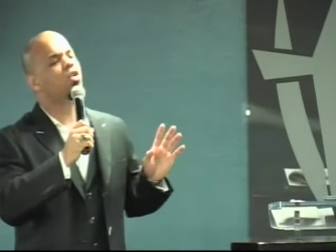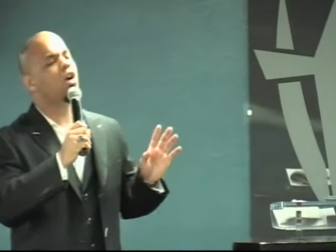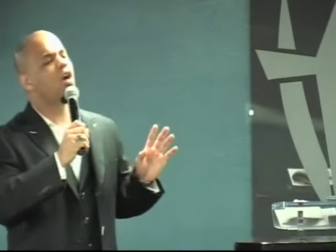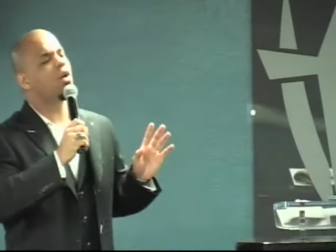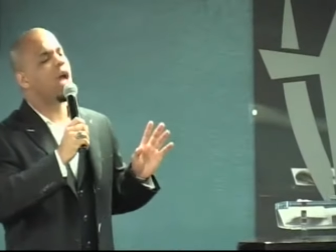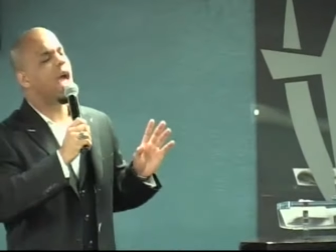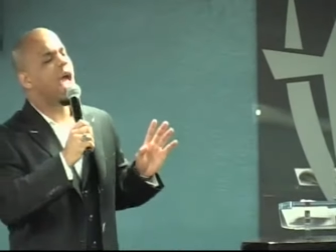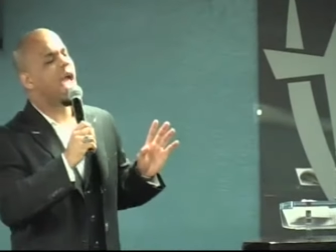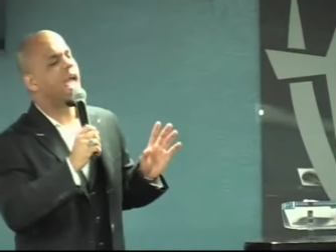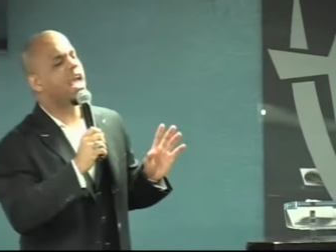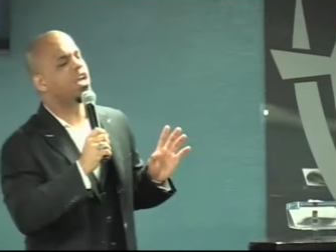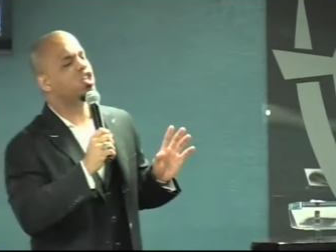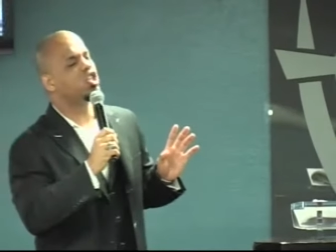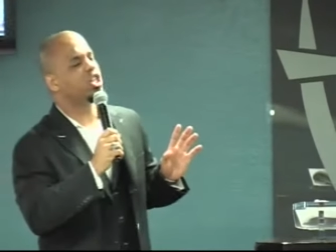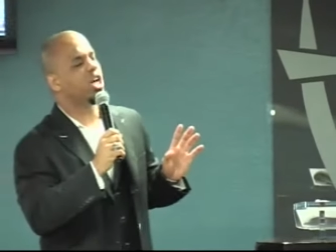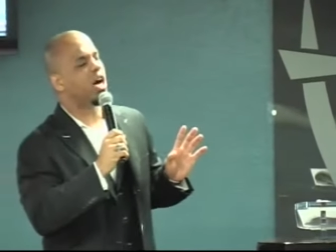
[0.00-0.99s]
go to
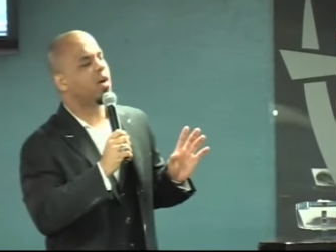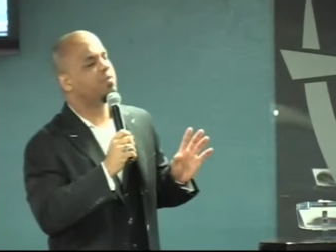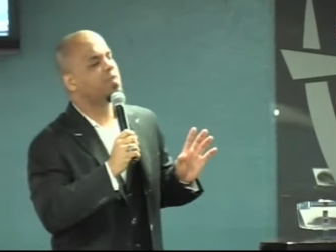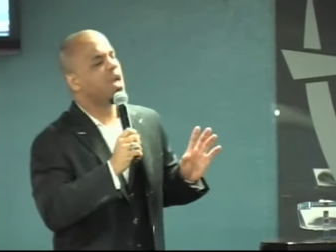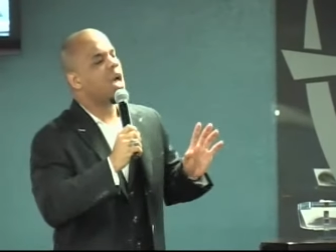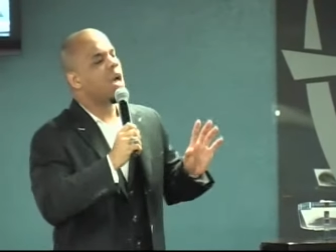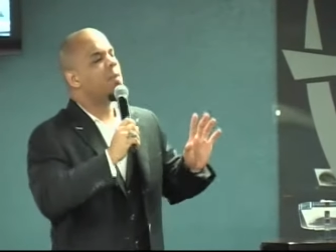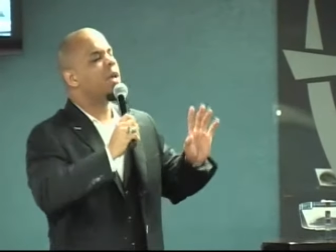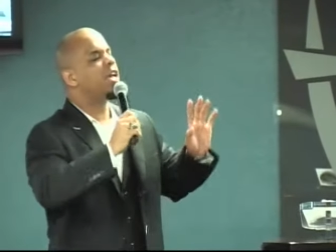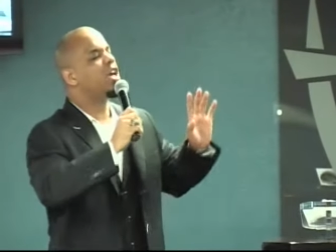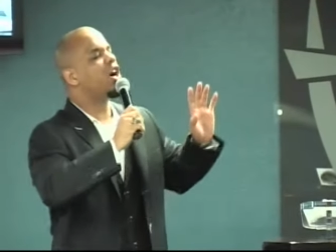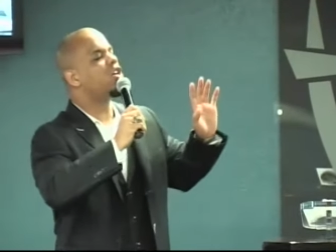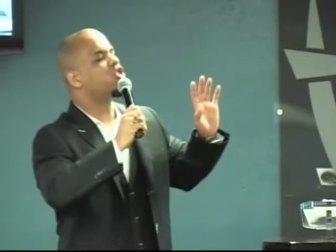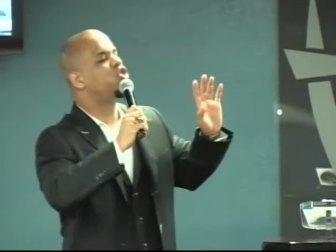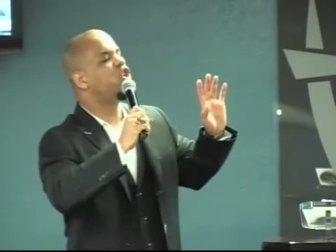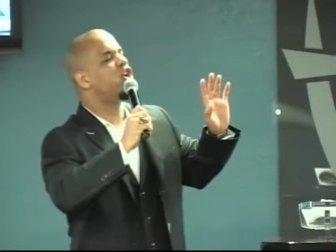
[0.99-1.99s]
Asia
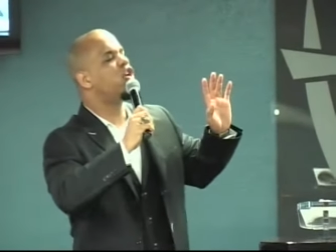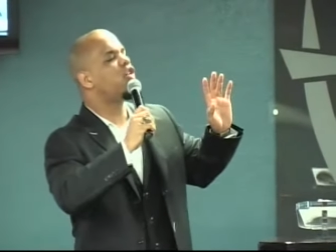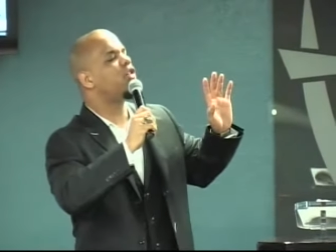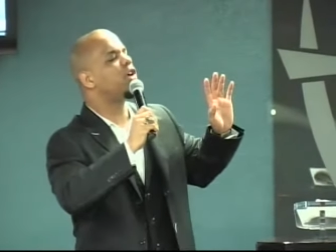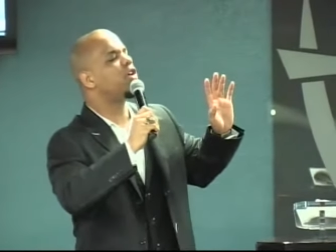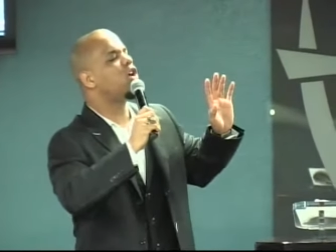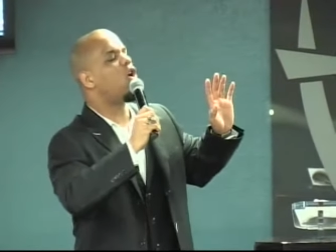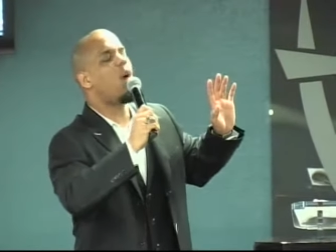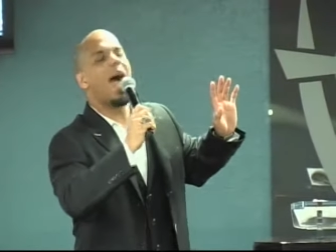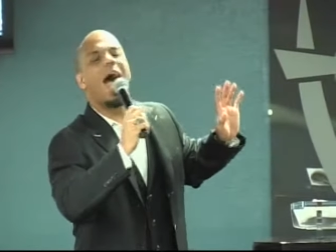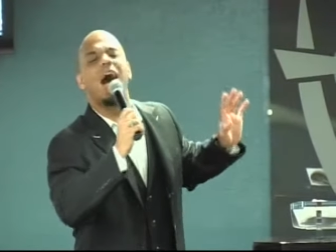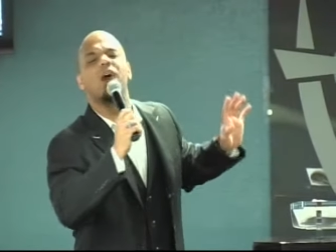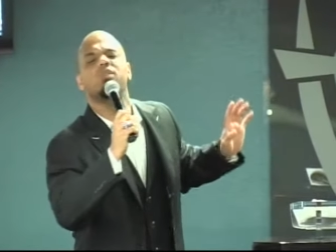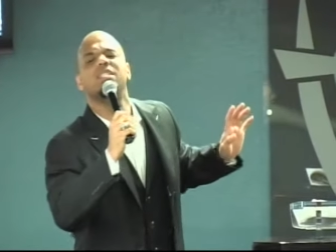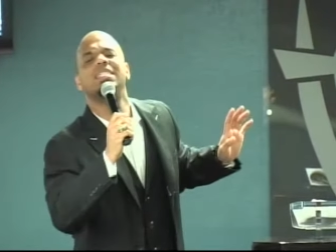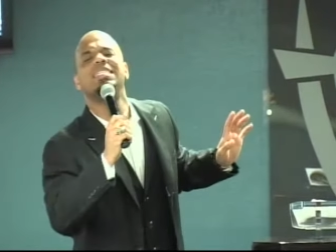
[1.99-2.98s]
because you're going to go
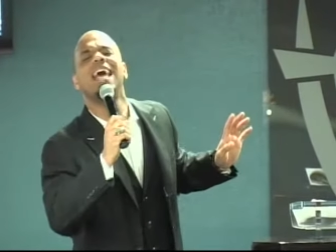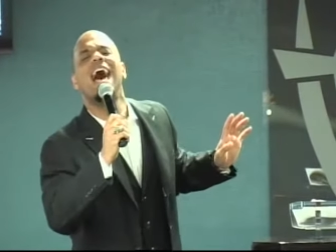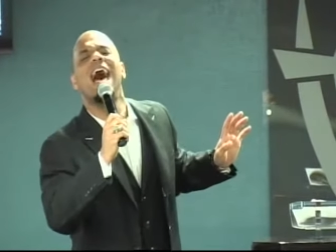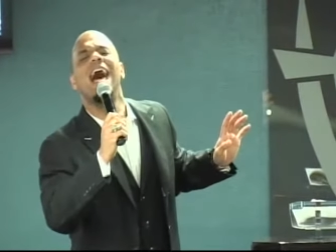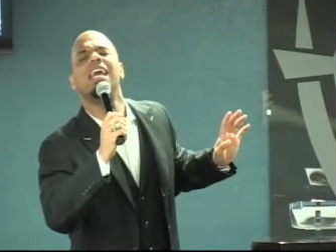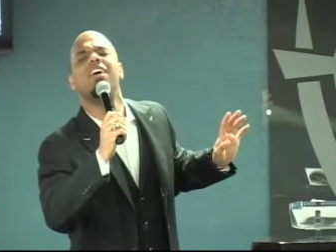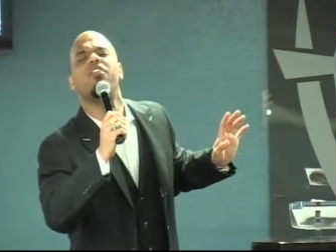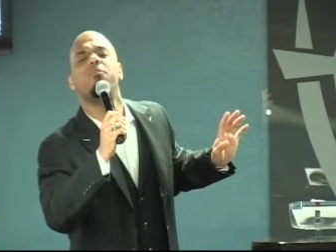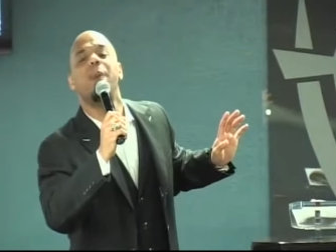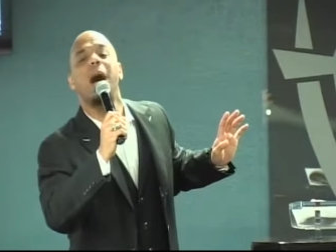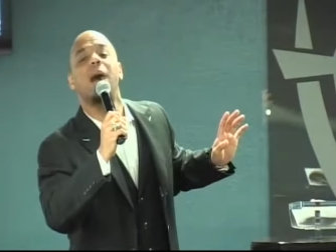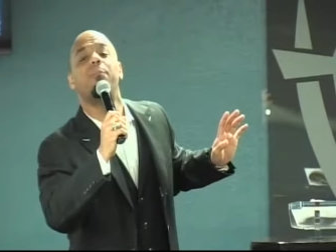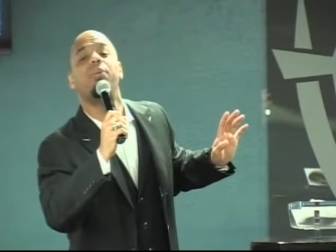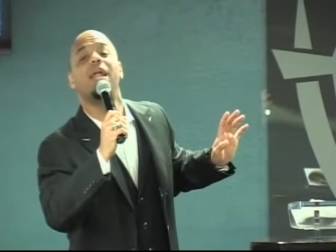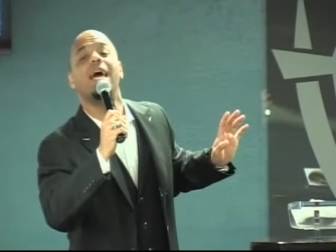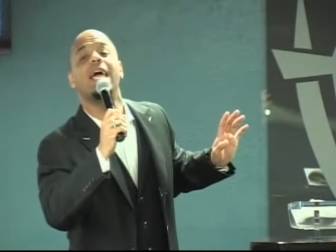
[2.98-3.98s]
outside of my
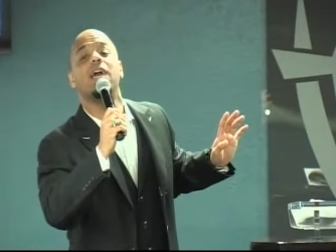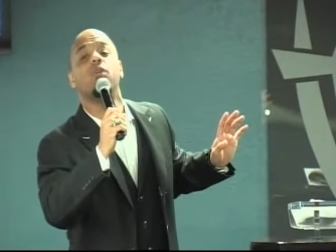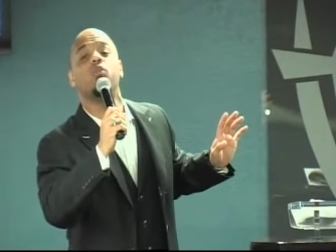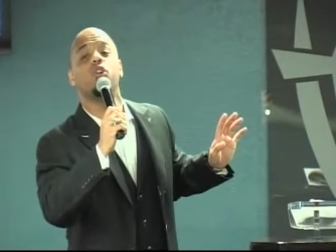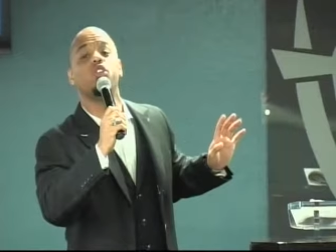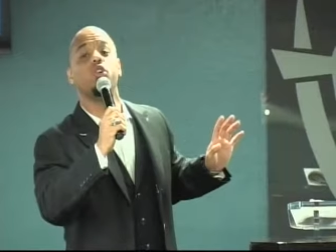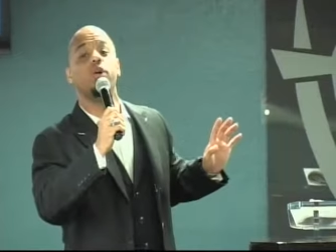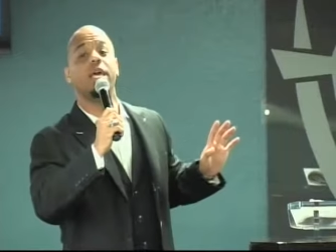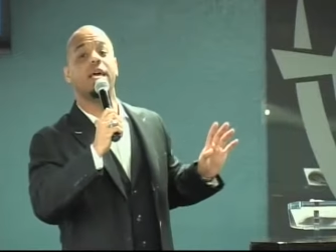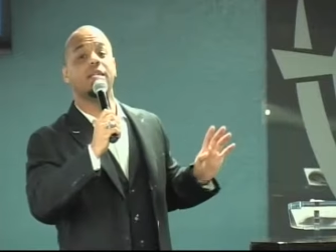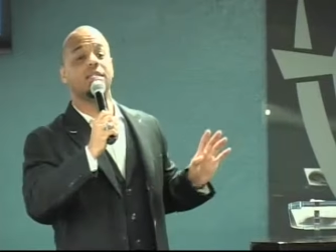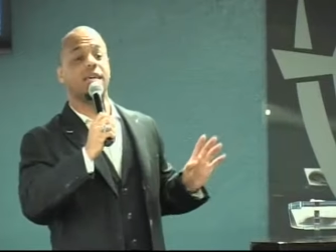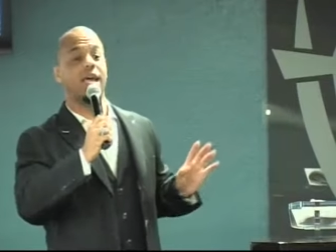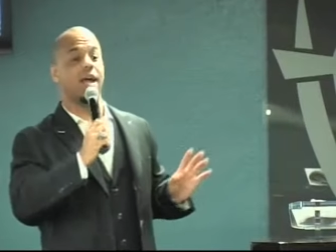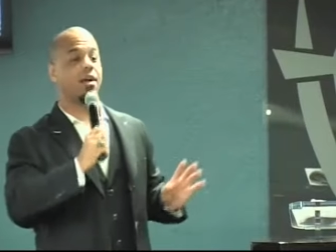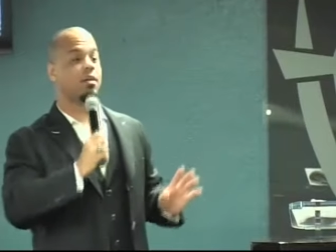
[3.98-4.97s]
plan when you get
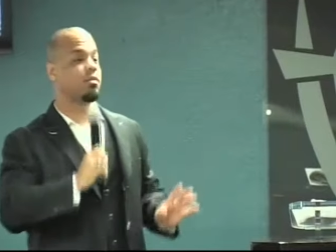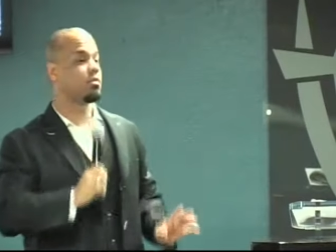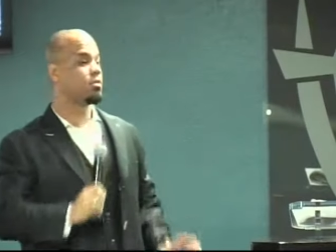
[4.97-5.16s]
there.